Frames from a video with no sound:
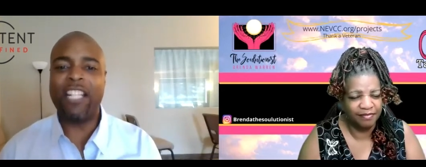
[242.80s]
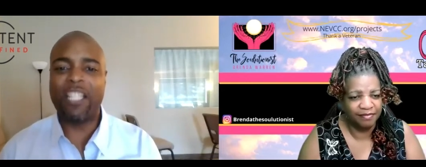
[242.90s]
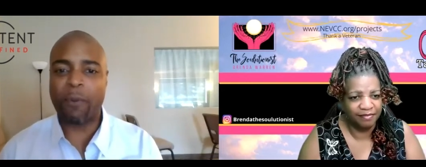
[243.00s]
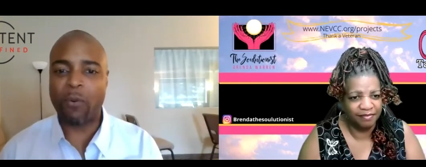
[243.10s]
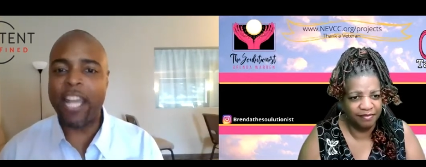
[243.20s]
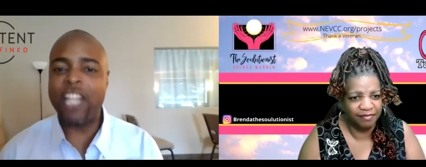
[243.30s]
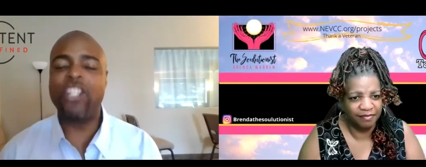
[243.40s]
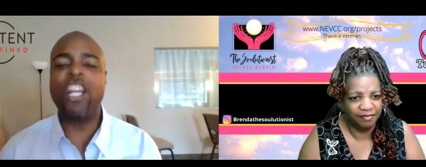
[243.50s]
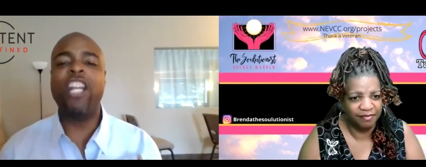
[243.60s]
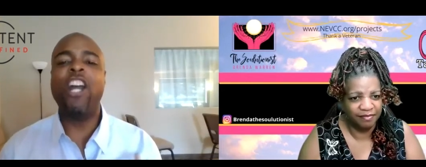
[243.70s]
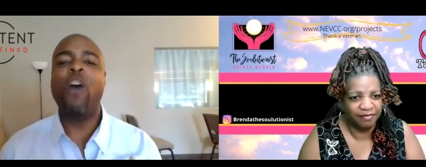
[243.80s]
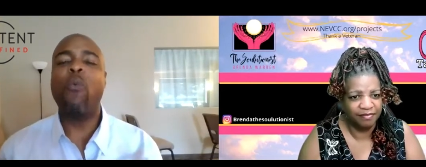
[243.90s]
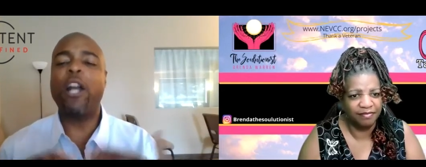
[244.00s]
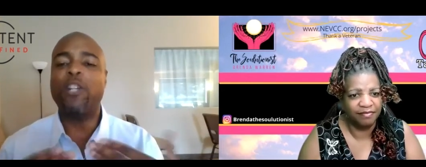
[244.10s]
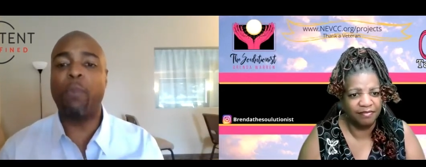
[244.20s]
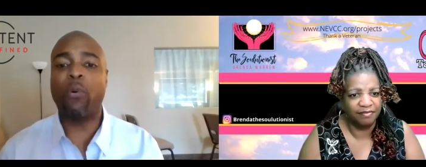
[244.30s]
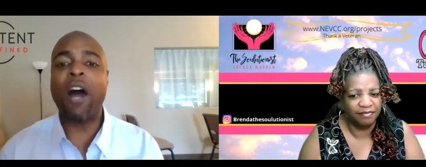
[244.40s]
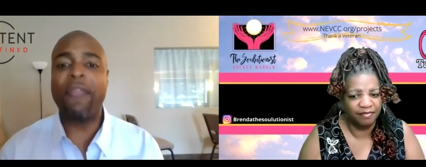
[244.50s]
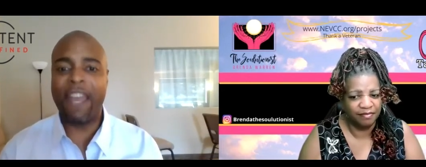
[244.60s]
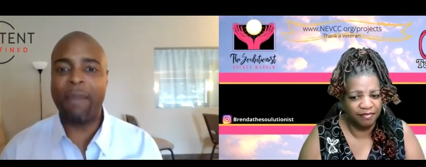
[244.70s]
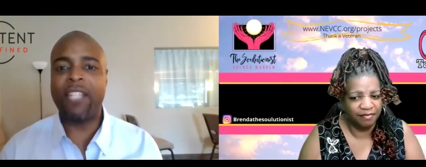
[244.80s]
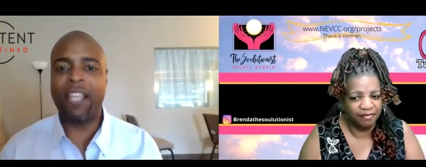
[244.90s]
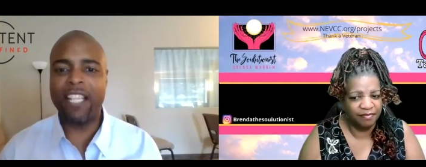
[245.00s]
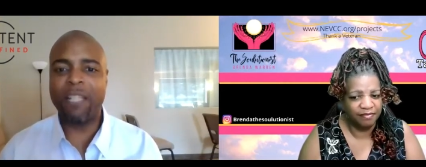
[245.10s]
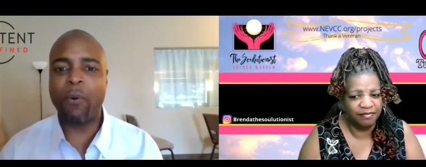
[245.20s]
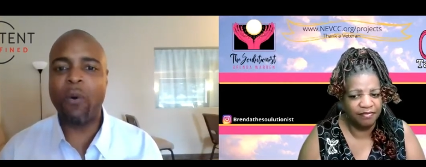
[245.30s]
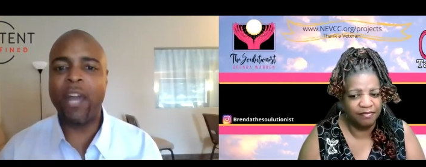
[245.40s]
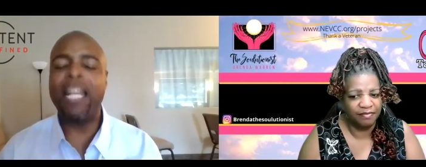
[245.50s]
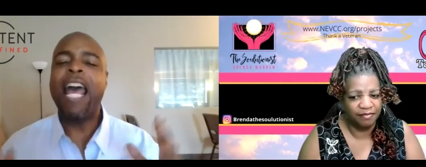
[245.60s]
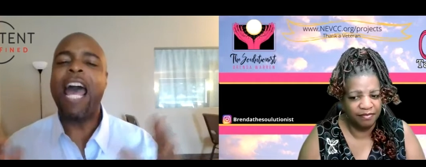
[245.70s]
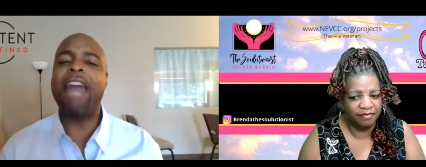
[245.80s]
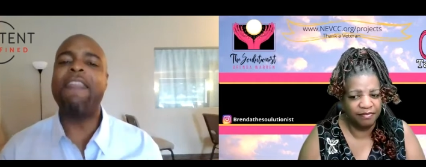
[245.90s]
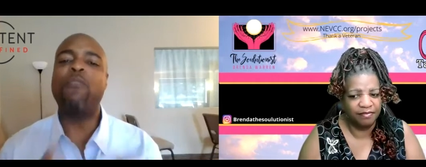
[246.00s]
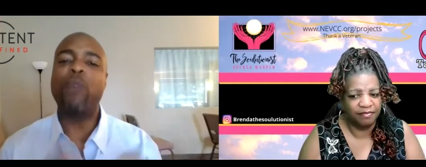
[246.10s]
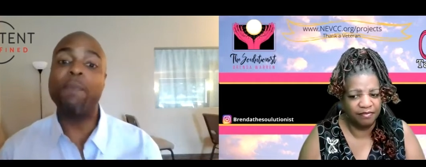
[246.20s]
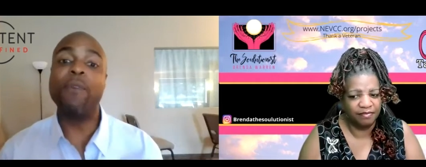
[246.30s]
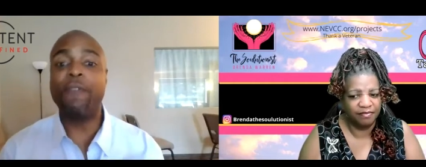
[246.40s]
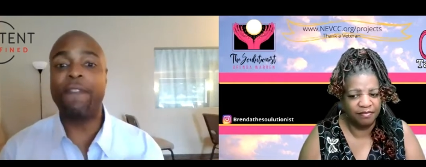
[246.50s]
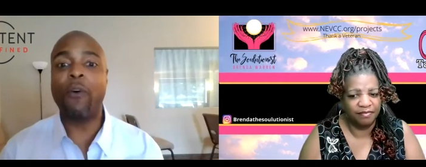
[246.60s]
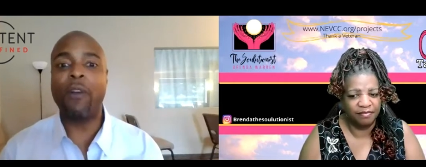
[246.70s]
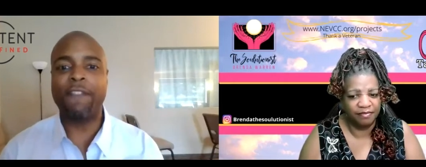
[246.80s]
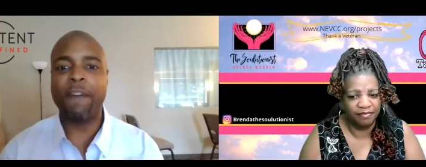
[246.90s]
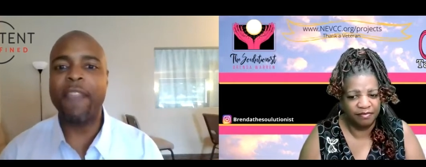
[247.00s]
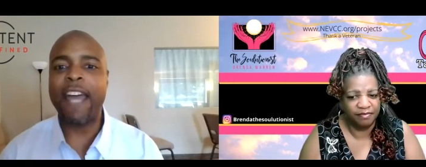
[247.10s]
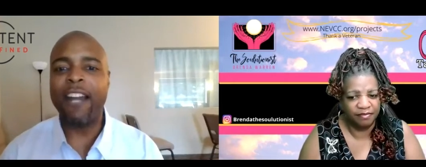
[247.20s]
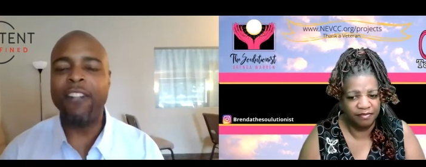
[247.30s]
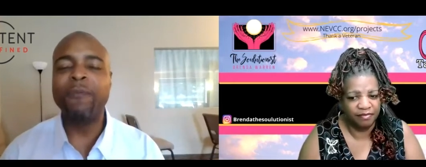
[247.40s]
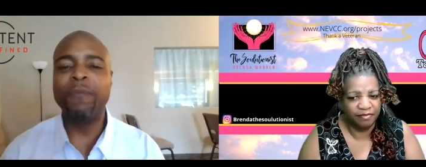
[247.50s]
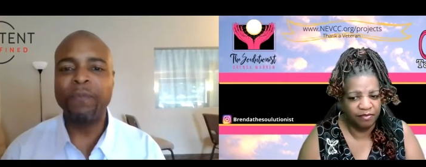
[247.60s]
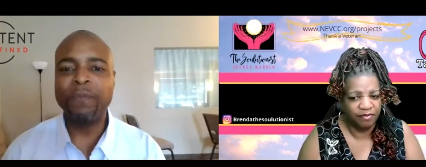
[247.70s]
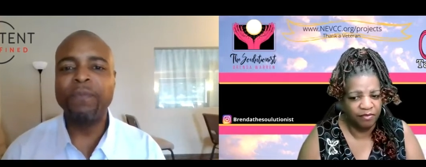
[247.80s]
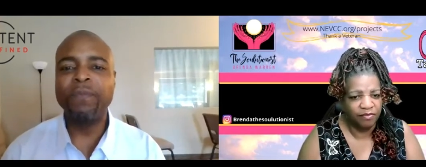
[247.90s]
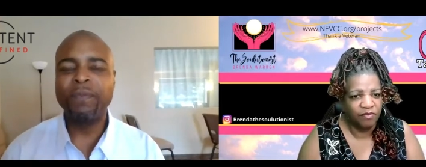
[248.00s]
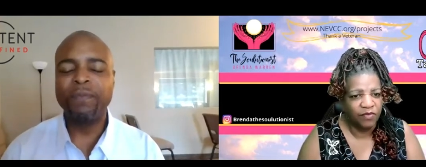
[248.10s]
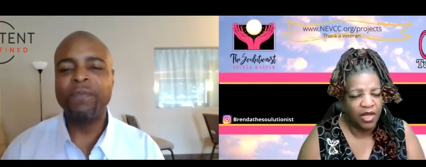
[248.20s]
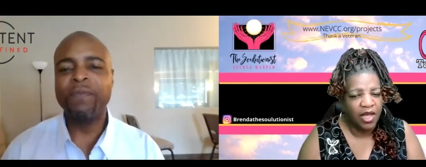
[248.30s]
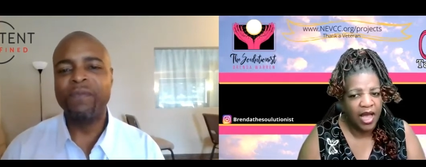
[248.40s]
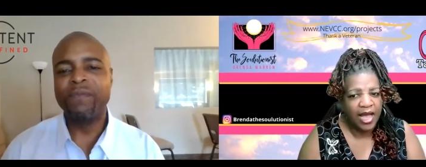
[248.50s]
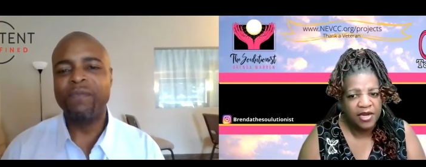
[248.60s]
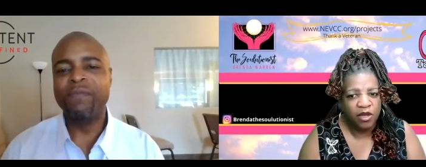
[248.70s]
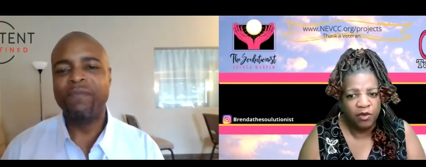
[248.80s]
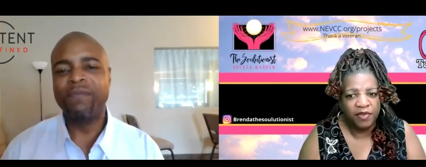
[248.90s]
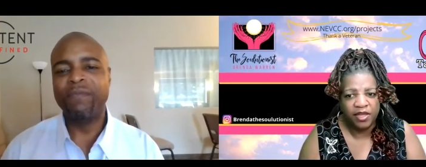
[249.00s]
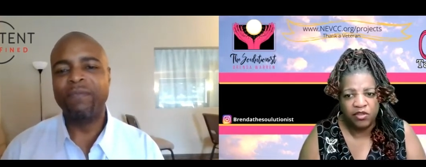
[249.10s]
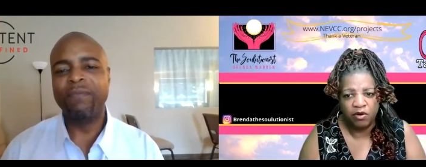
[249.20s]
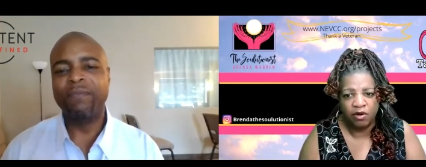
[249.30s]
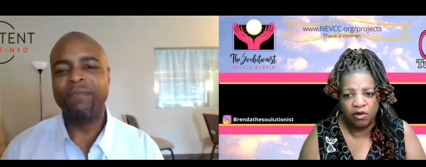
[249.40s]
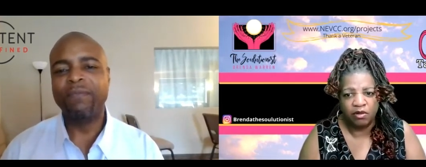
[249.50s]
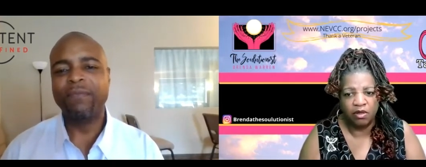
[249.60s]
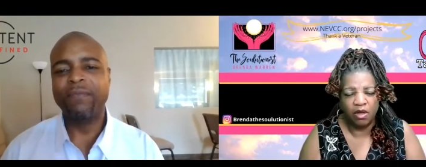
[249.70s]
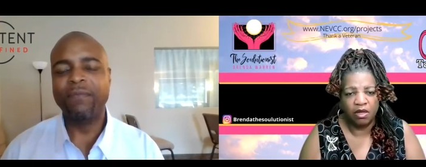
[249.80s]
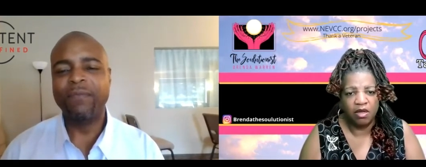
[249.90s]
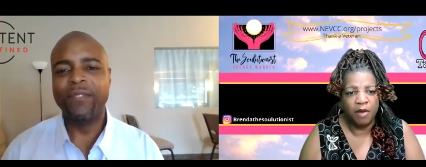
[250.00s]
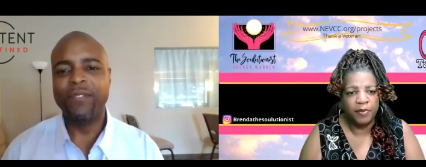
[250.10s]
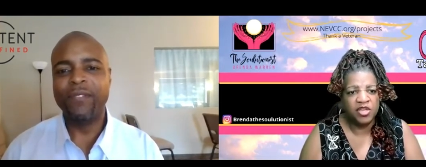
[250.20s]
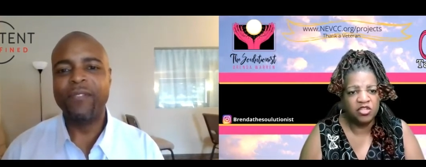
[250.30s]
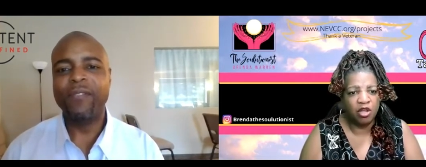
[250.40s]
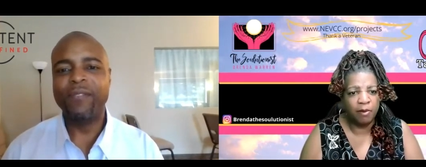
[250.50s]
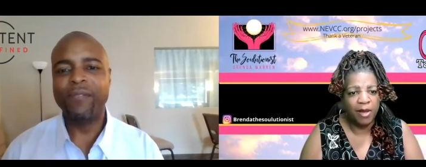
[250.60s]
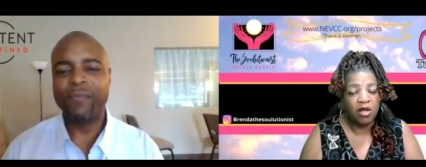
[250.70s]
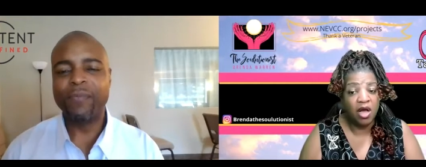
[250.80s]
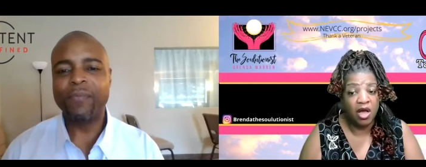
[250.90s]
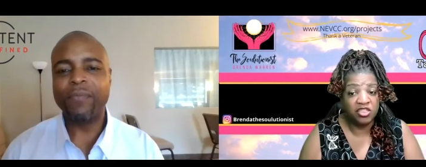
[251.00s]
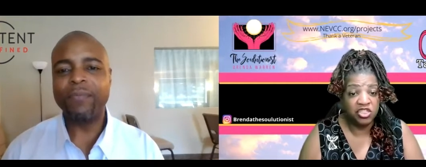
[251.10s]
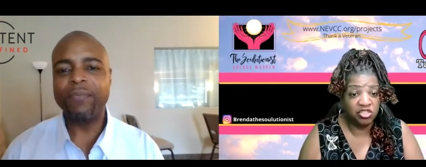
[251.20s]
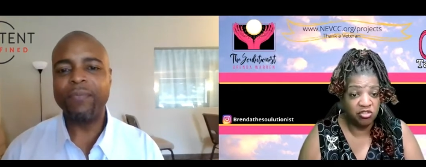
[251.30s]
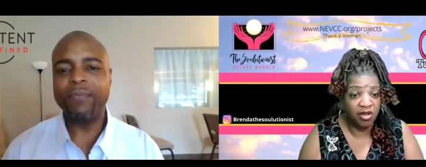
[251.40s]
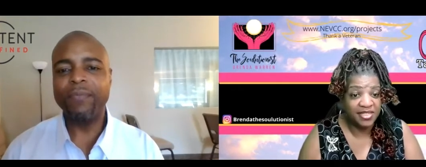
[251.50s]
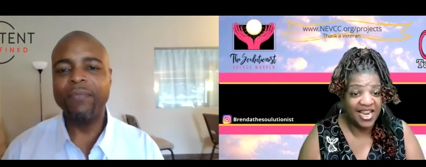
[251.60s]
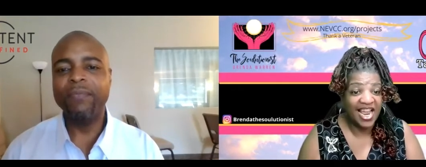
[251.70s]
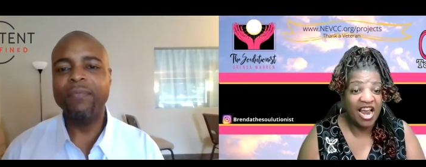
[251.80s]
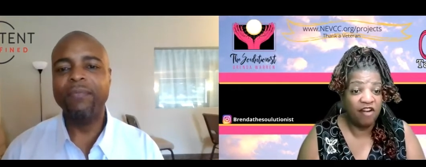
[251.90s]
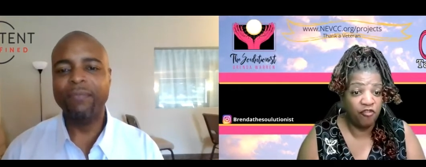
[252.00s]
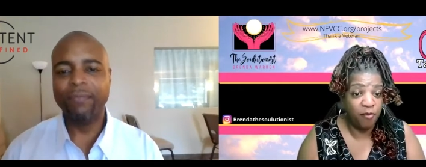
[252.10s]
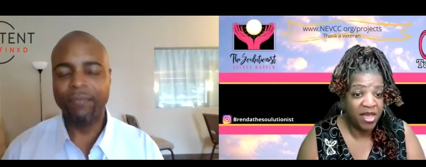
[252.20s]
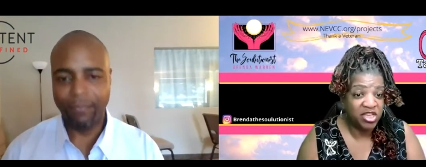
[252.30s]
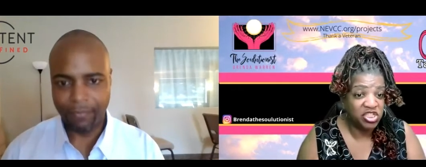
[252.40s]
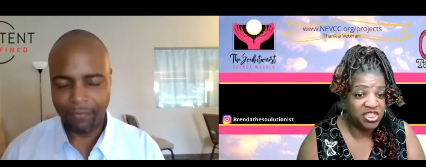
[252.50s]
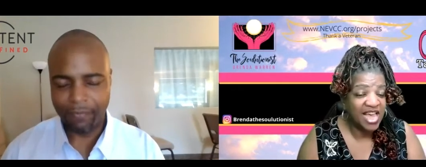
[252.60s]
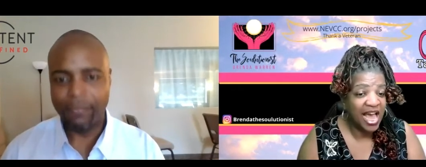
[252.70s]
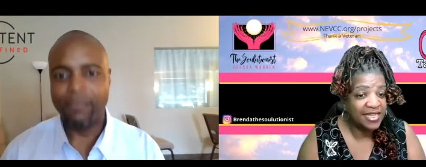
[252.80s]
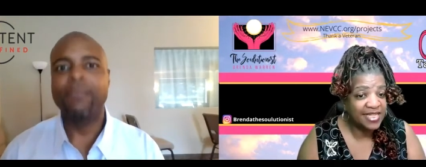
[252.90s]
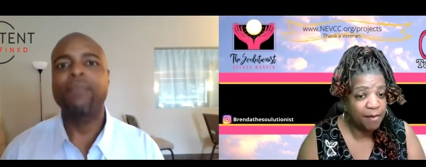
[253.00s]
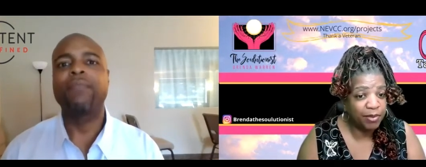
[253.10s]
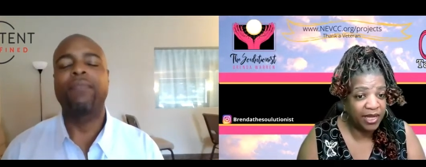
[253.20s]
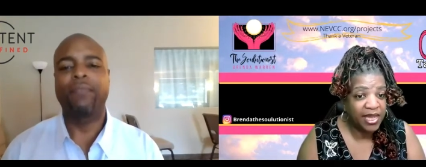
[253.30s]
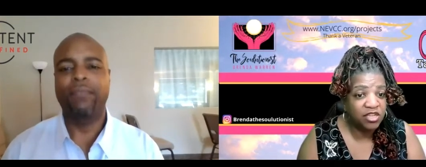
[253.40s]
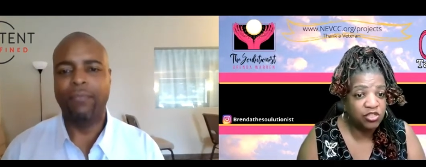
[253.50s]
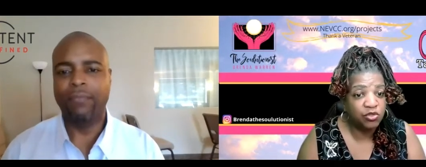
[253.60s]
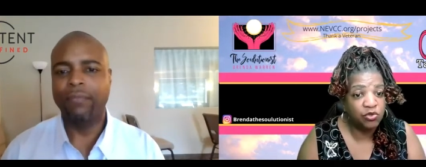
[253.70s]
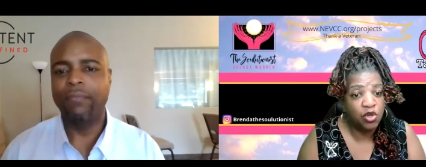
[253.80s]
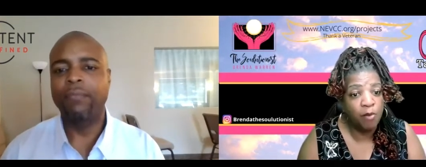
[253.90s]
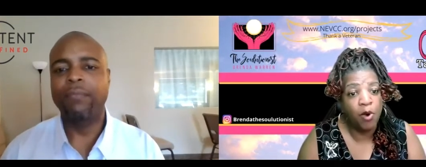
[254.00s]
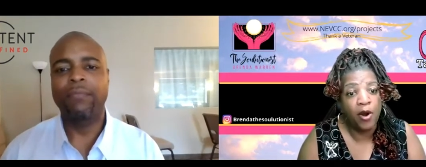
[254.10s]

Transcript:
Speaker 1: inspiration, what brought them to this point, and then we move forward from there.
Speaker 2: I know that your uh, company is all about conscious thoughts and affirmations. How does that play into your